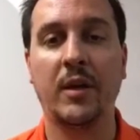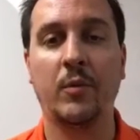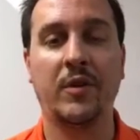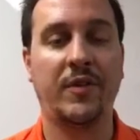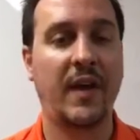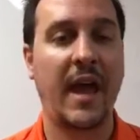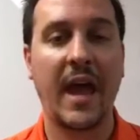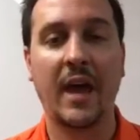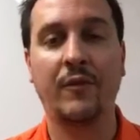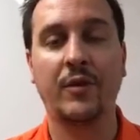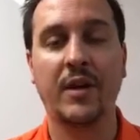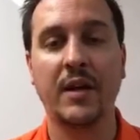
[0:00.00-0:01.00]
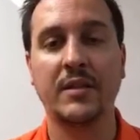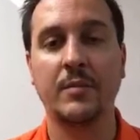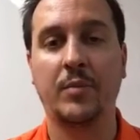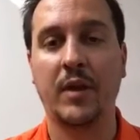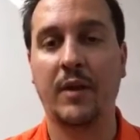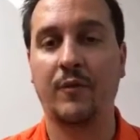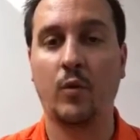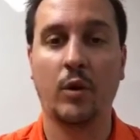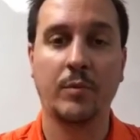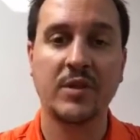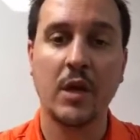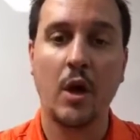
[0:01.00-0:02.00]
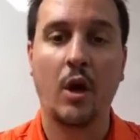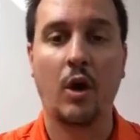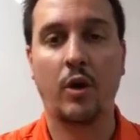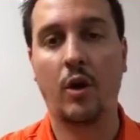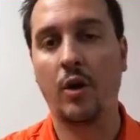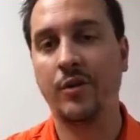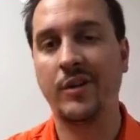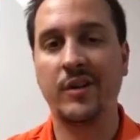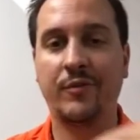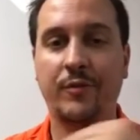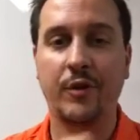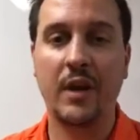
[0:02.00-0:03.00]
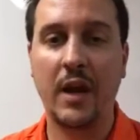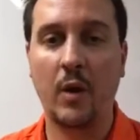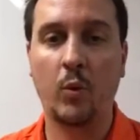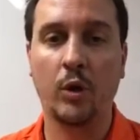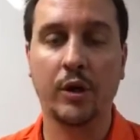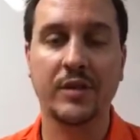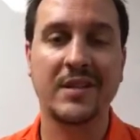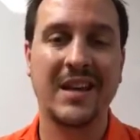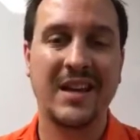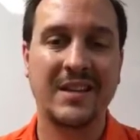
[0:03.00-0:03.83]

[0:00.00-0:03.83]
with the advertising platforms on all the different networks